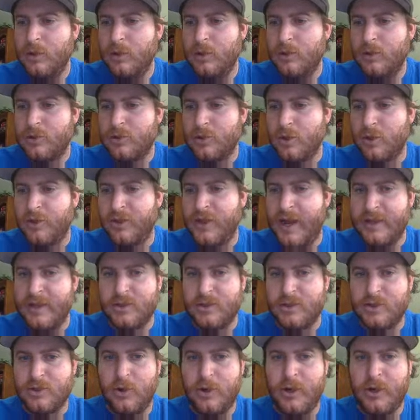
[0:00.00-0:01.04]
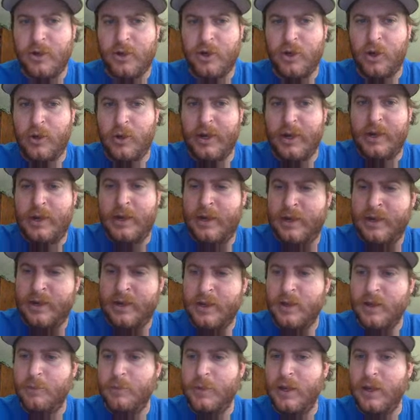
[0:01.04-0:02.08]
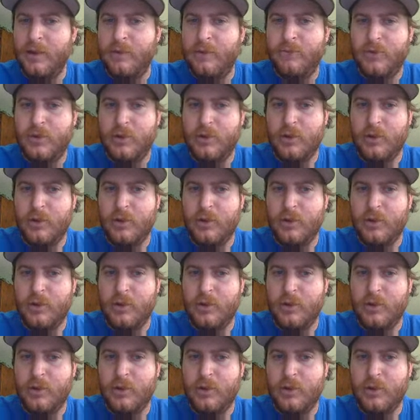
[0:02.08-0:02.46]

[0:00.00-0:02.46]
So that's going to go ahead and give me,